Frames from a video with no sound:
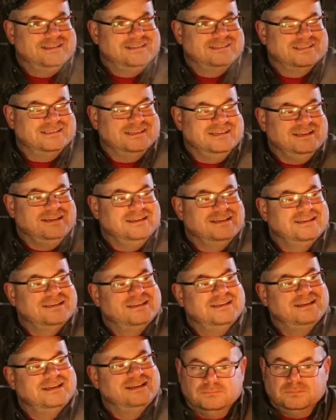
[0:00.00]
see,
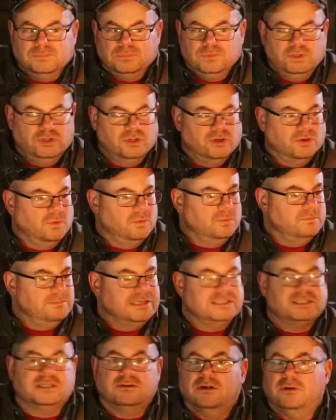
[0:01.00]
you're
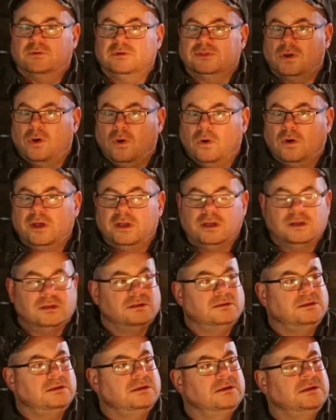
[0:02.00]
messing around with
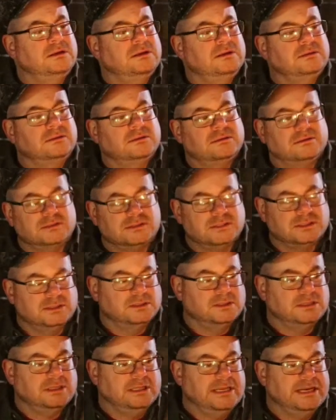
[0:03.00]
oil. There's a
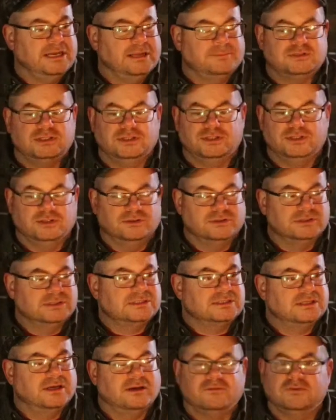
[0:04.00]
little cleanup to do and
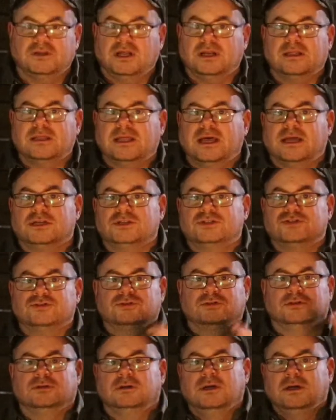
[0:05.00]
stuff. None of that is
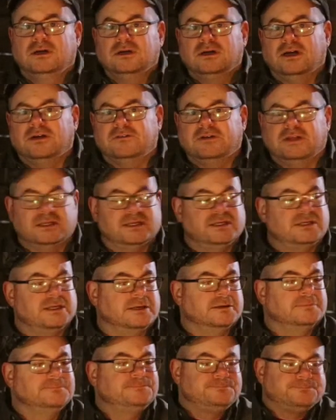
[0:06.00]
true of LED.
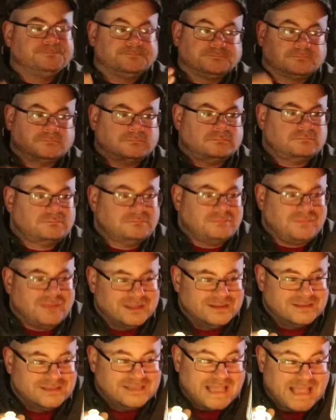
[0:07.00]

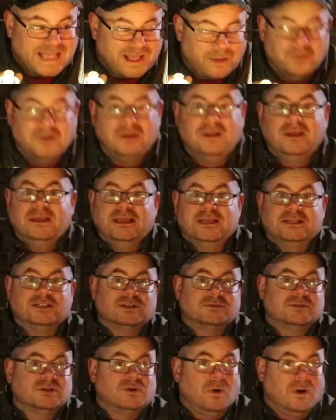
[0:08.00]
Now, in
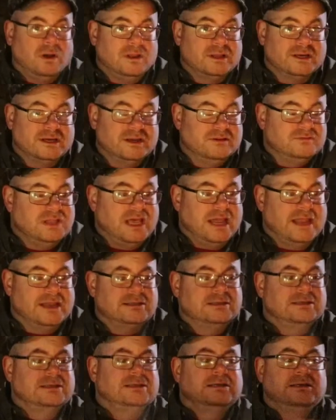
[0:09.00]
terms of quality of
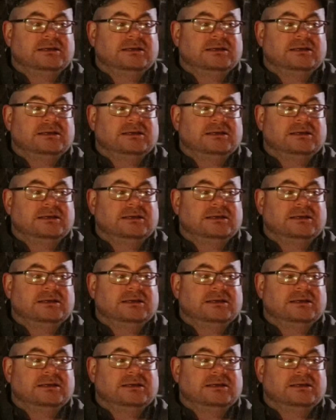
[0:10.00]
light,